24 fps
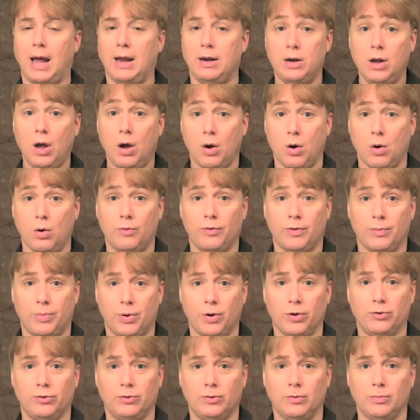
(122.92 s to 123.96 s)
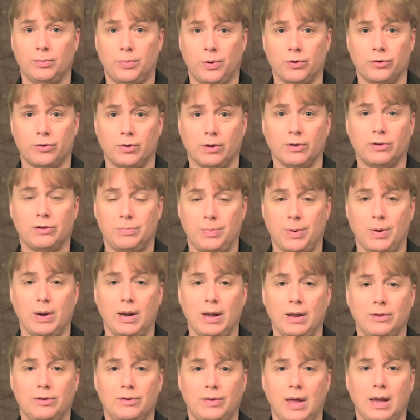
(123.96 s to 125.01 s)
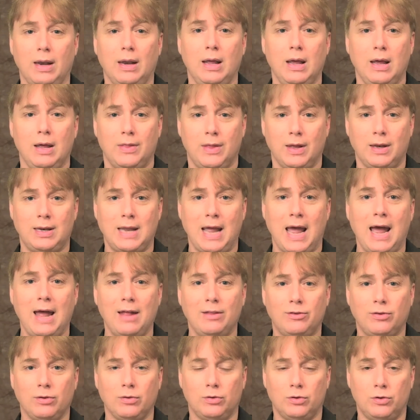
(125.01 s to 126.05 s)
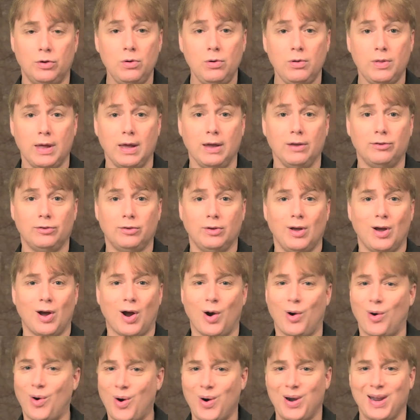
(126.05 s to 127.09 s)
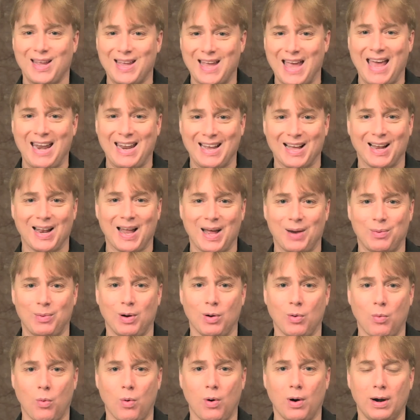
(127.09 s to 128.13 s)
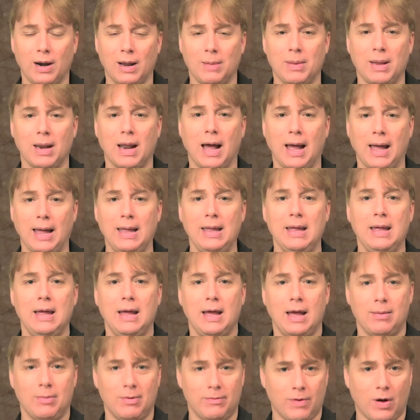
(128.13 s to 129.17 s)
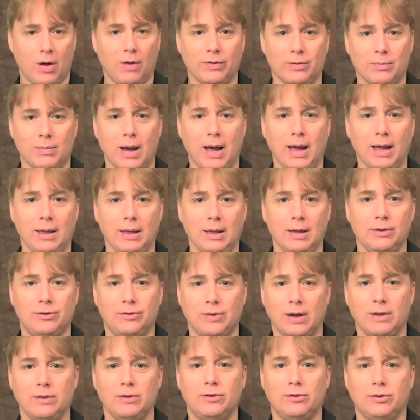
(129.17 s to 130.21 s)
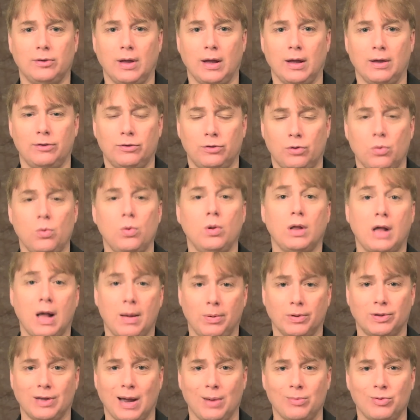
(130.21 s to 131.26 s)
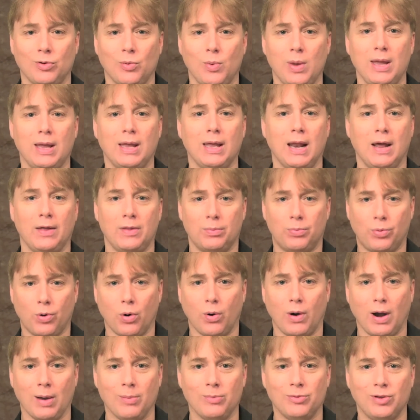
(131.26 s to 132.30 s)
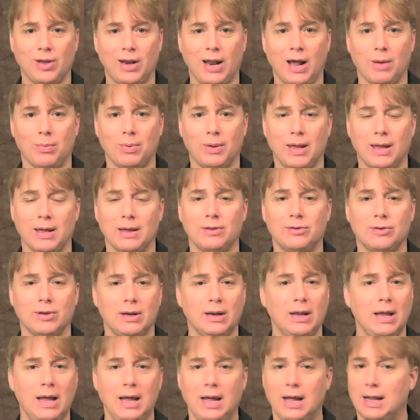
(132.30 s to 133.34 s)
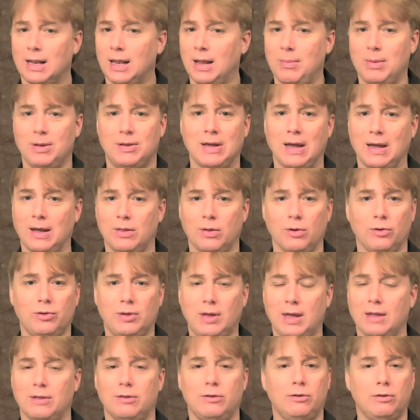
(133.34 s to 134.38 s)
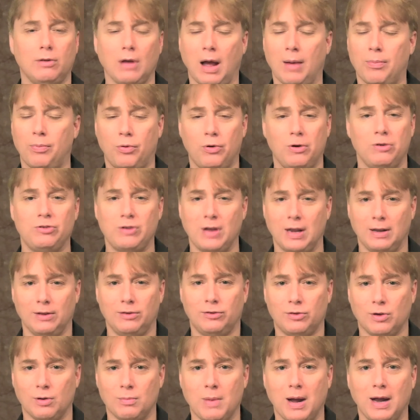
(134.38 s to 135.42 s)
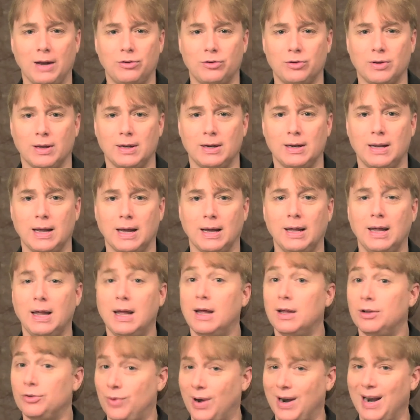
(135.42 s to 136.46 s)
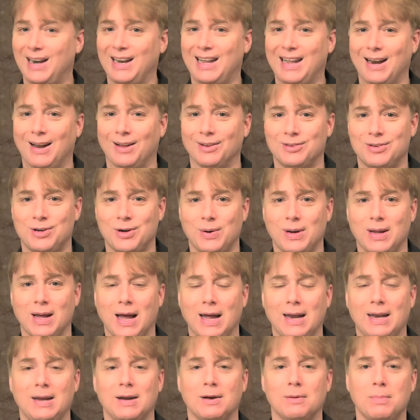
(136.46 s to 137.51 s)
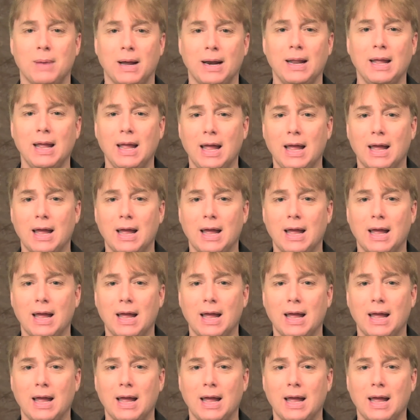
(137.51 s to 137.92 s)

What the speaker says: I know from personal experience that the dads who do this are already getting a lot of reward. I mean, I am involved in my son's school a couple times a week and other programs that help kids. And let me tell you, those kids appreciate it so much. And try not to get all teary-eyed here, but